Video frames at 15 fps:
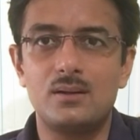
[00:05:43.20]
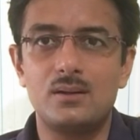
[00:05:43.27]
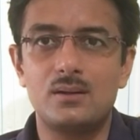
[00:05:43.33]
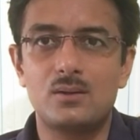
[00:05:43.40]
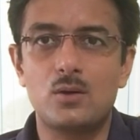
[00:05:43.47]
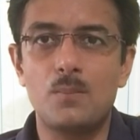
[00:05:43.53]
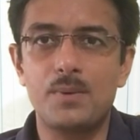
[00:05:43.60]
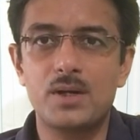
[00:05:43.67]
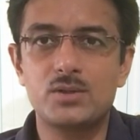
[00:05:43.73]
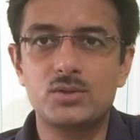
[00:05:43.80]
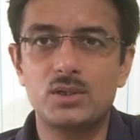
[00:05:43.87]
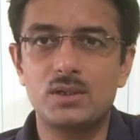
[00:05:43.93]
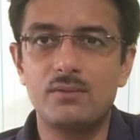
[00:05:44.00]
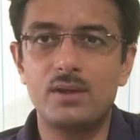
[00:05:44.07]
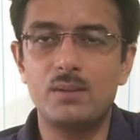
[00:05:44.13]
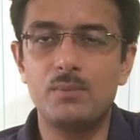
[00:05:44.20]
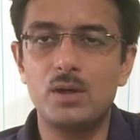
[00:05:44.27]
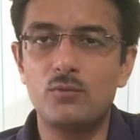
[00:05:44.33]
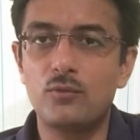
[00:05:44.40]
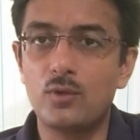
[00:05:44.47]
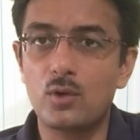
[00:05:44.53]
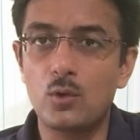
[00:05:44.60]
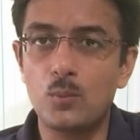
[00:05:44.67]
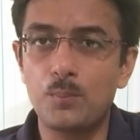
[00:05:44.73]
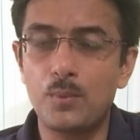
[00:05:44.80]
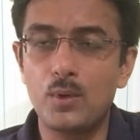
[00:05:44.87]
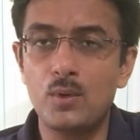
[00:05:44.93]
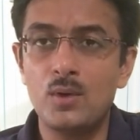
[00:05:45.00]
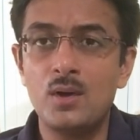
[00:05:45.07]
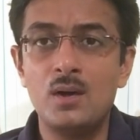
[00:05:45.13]
competition available for
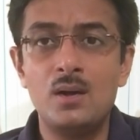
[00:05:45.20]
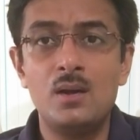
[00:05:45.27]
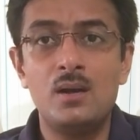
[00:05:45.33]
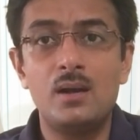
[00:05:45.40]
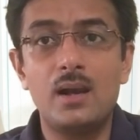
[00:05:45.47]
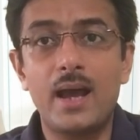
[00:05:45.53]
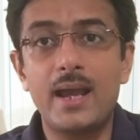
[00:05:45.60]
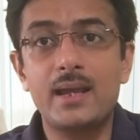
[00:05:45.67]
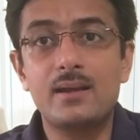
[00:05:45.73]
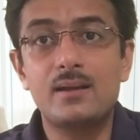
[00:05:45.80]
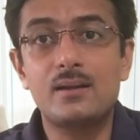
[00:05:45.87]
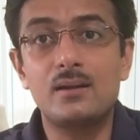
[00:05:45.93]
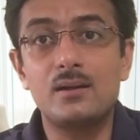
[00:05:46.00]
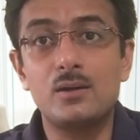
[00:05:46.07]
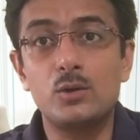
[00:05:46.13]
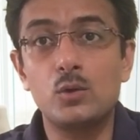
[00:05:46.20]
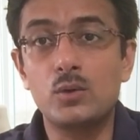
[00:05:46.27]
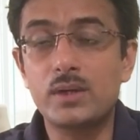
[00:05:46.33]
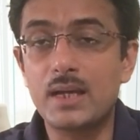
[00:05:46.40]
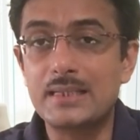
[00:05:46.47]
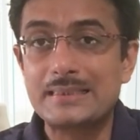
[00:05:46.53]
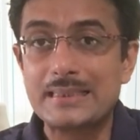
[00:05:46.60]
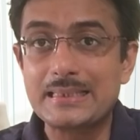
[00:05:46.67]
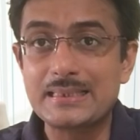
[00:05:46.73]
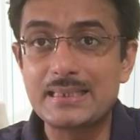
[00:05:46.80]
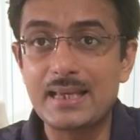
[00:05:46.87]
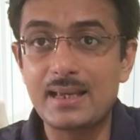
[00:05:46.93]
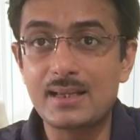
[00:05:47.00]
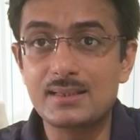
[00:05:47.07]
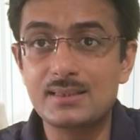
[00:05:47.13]
Oppo, like Nokia
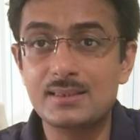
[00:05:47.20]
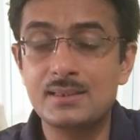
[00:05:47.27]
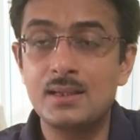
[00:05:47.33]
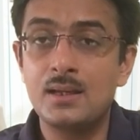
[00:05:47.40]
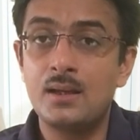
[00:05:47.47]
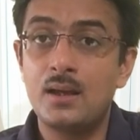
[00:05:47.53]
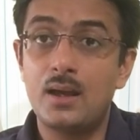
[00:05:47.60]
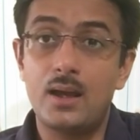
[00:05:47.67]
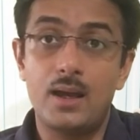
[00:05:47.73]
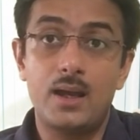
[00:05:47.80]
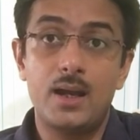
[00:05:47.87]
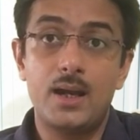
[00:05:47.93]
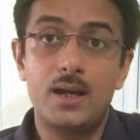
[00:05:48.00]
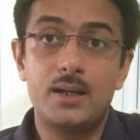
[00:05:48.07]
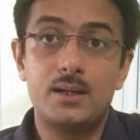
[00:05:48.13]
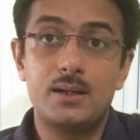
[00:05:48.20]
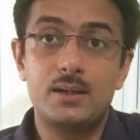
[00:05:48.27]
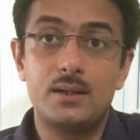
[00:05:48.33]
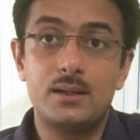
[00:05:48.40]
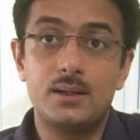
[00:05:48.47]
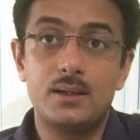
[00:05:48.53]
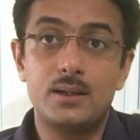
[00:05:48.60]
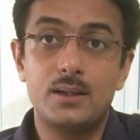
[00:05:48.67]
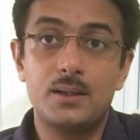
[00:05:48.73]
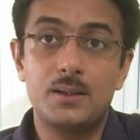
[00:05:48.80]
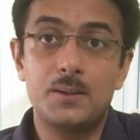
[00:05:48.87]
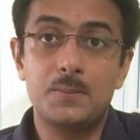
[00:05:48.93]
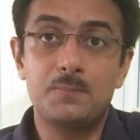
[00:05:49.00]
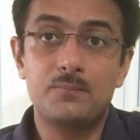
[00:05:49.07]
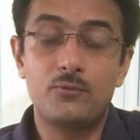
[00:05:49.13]
6S And
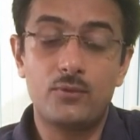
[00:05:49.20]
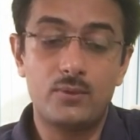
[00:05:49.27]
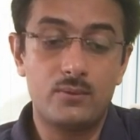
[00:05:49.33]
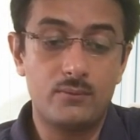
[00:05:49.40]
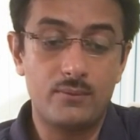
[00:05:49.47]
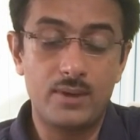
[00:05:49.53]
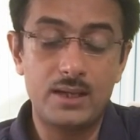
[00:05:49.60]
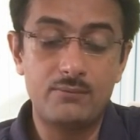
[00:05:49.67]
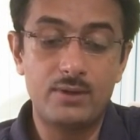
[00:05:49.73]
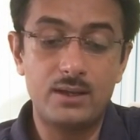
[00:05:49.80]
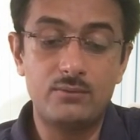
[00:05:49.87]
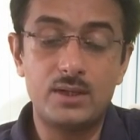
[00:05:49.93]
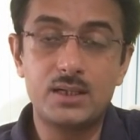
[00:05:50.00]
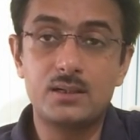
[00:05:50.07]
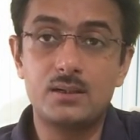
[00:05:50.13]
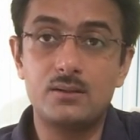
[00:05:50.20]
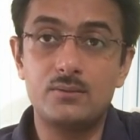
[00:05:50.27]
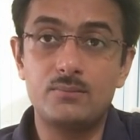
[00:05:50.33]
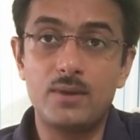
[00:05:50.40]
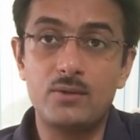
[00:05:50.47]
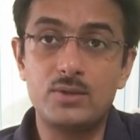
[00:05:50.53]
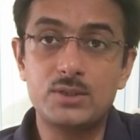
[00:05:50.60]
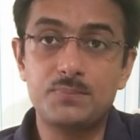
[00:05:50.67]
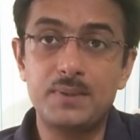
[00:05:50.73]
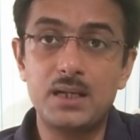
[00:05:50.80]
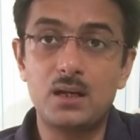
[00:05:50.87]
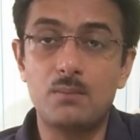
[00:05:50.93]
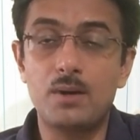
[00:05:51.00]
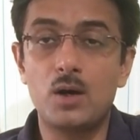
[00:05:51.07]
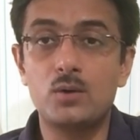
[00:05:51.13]
when we
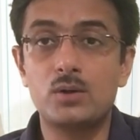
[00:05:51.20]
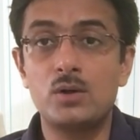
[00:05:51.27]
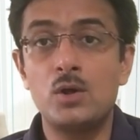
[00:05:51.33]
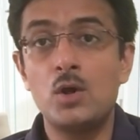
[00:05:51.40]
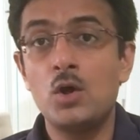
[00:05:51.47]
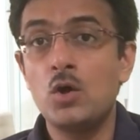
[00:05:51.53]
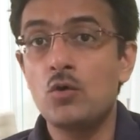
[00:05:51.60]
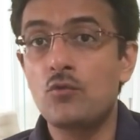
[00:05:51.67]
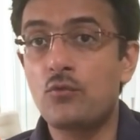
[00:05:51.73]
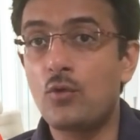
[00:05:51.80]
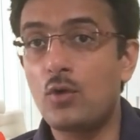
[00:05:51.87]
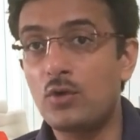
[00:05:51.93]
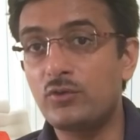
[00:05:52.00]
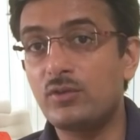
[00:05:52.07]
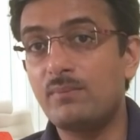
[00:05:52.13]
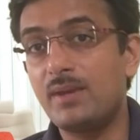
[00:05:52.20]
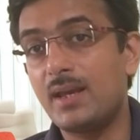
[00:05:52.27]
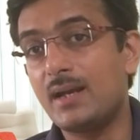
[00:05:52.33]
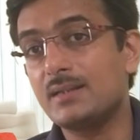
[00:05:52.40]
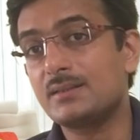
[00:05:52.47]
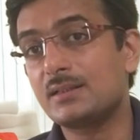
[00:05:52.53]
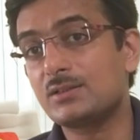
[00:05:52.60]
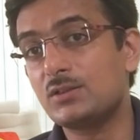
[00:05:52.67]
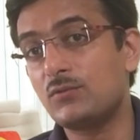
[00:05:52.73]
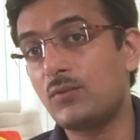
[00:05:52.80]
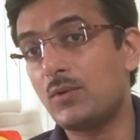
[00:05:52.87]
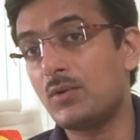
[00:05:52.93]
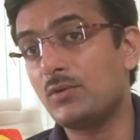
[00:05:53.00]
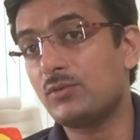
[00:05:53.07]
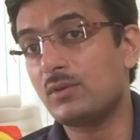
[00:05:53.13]
speak about 4GB and
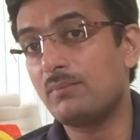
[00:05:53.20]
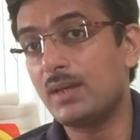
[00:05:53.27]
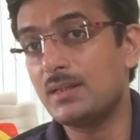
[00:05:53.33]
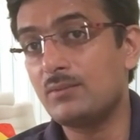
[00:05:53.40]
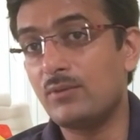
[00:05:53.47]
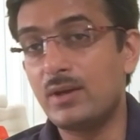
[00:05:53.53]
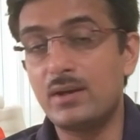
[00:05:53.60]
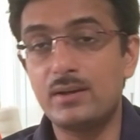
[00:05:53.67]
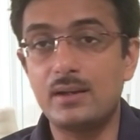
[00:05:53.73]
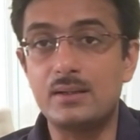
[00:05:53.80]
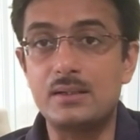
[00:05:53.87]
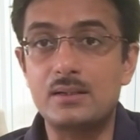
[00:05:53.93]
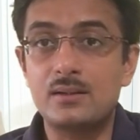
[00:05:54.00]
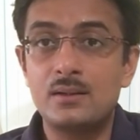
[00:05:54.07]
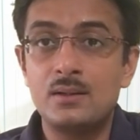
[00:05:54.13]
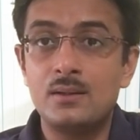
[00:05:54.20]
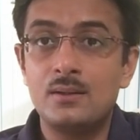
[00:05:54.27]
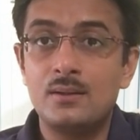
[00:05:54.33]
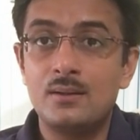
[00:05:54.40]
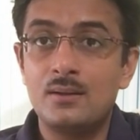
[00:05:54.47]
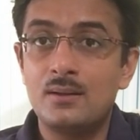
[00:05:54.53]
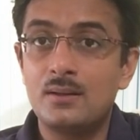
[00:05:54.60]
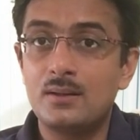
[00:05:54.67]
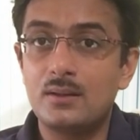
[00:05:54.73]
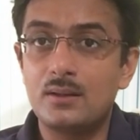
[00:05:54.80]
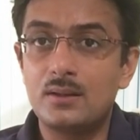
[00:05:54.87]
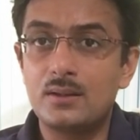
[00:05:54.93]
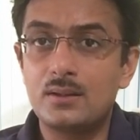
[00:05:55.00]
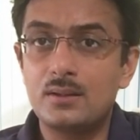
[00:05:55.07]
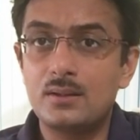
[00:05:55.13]
64GB variant,
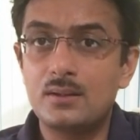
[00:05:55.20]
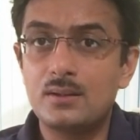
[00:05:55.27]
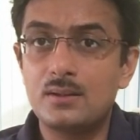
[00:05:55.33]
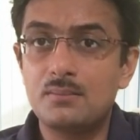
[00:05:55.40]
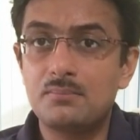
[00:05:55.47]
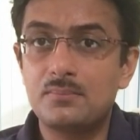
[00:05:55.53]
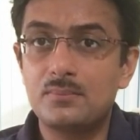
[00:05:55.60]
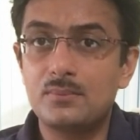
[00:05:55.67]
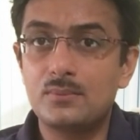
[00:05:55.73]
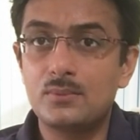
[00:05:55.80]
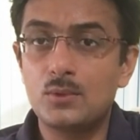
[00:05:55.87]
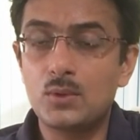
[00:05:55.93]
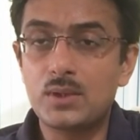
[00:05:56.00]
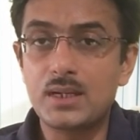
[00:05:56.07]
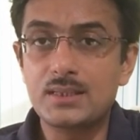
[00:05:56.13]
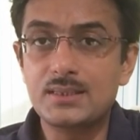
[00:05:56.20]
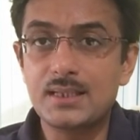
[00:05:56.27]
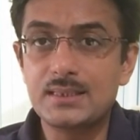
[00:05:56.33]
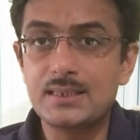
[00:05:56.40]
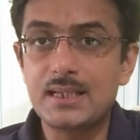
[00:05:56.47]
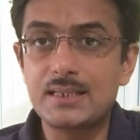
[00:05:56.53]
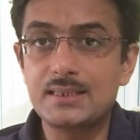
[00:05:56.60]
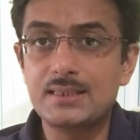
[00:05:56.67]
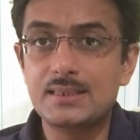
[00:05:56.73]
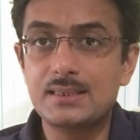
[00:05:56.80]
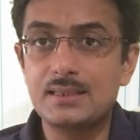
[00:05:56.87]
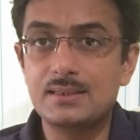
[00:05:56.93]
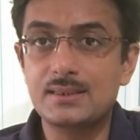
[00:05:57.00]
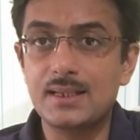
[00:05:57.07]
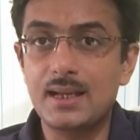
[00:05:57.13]
Nokia 6S
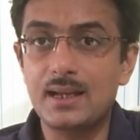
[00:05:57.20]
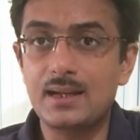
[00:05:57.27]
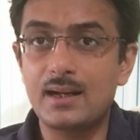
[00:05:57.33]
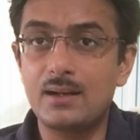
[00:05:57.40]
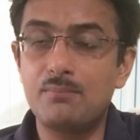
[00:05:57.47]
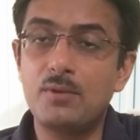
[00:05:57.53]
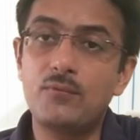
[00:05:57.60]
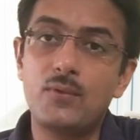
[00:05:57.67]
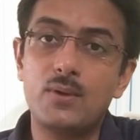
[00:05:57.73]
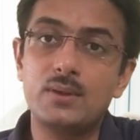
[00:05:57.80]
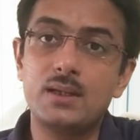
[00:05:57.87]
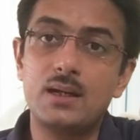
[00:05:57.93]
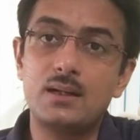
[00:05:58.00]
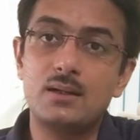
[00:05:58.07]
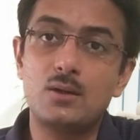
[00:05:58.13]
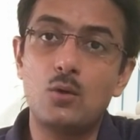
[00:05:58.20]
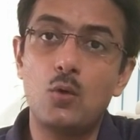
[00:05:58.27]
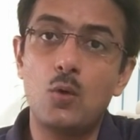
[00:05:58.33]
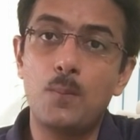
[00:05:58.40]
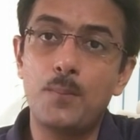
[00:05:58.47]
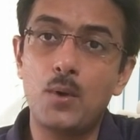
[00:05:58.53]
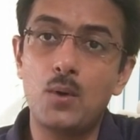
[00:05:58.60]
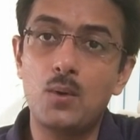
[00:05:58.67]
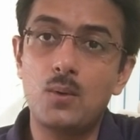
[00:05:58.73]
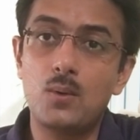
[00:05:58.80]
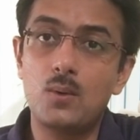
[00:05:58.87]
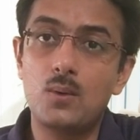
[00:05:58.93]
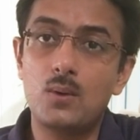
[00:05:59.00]
is there, and before that Oppo,